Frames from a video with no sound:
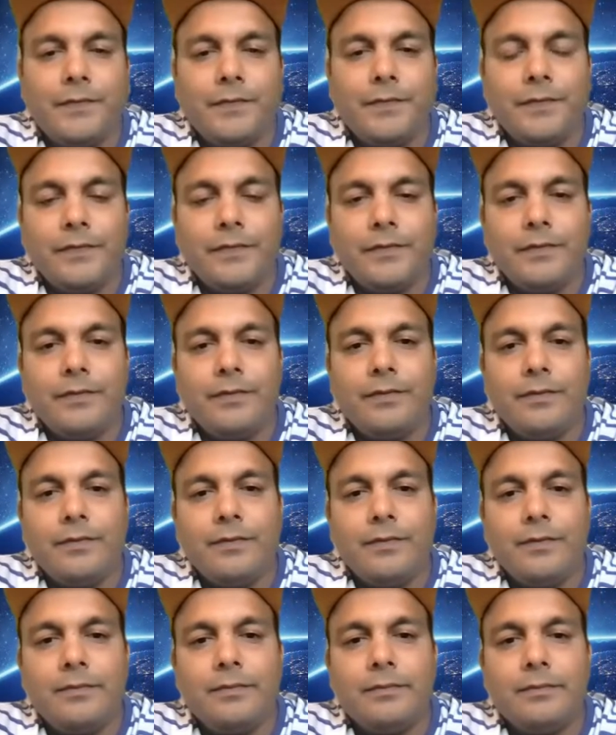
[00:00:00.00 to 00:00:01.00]

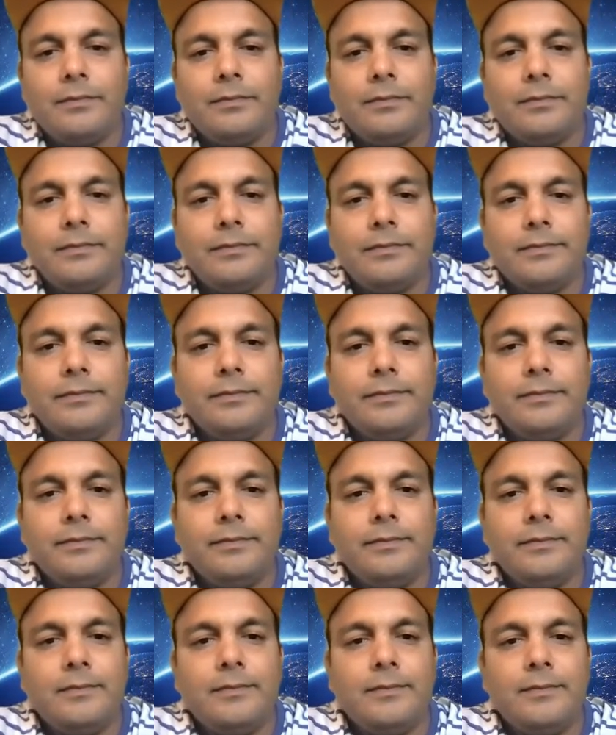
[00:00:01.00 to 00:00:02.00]

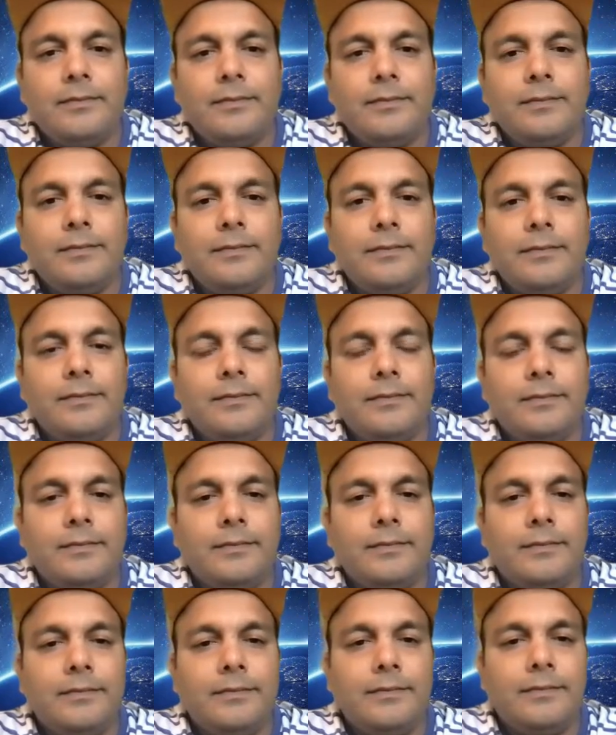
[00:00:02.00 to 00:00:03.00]

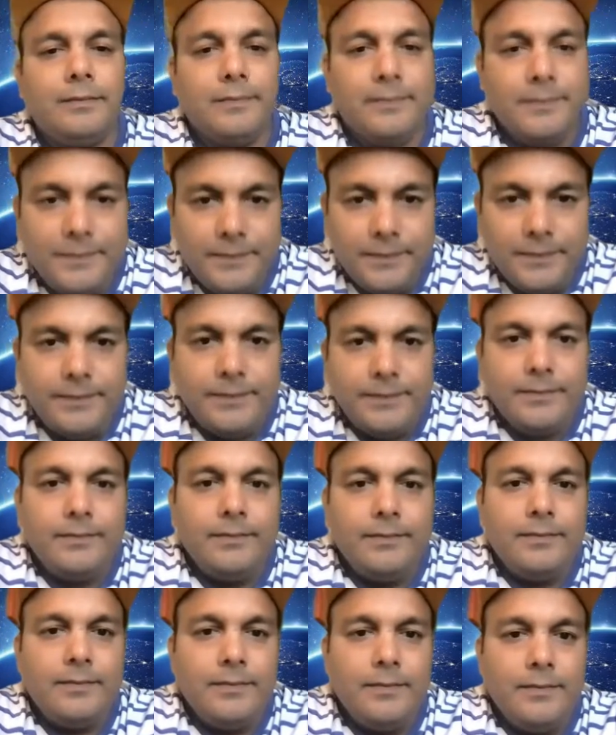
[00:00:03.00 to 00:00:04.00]

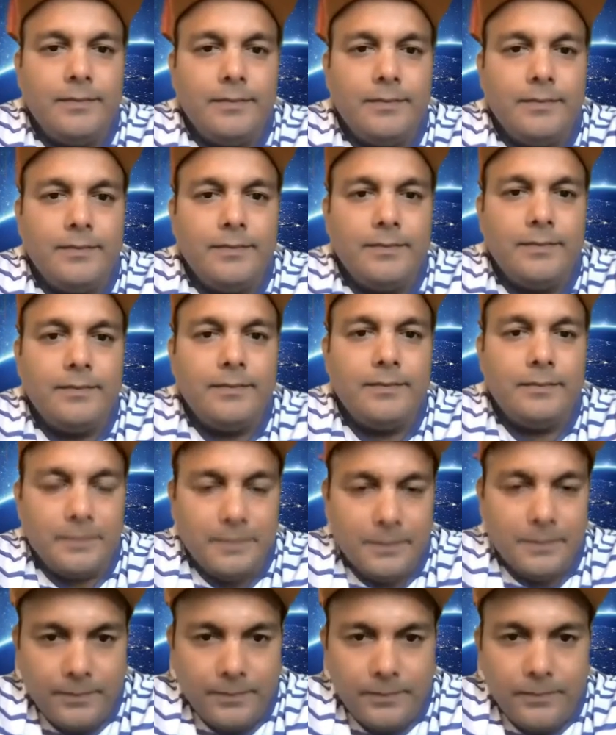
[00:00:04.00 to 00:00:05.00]

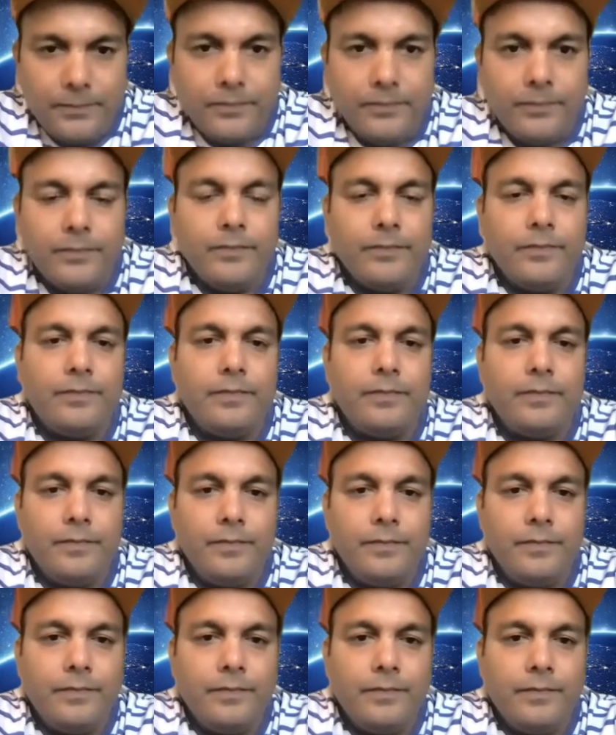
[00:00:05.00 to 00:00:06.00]

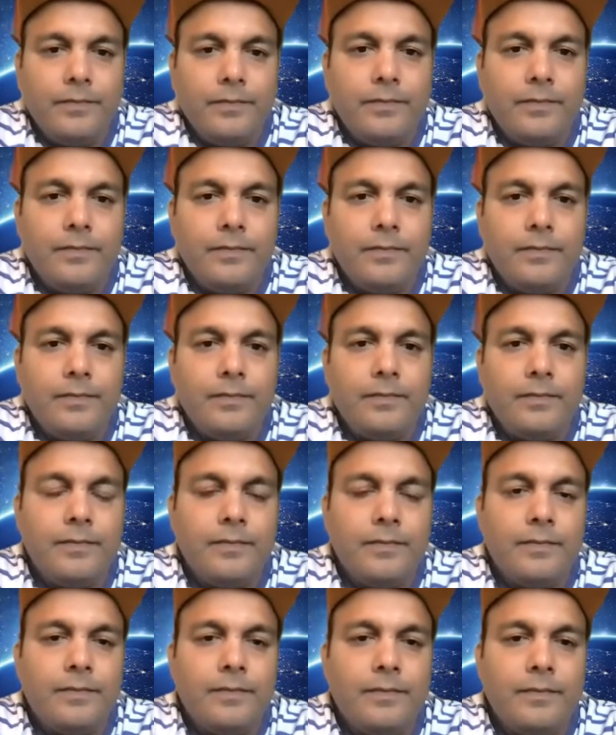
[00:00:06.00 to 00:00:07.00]

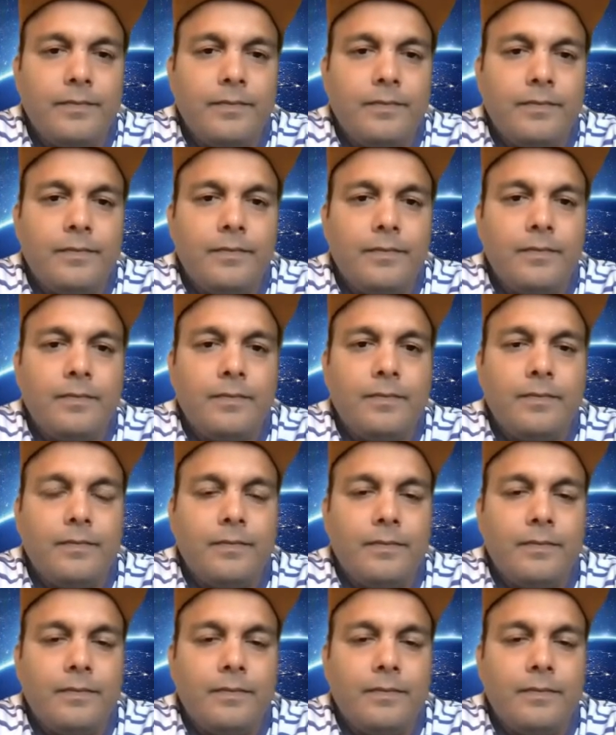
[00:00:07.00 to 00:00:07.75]
[no speech]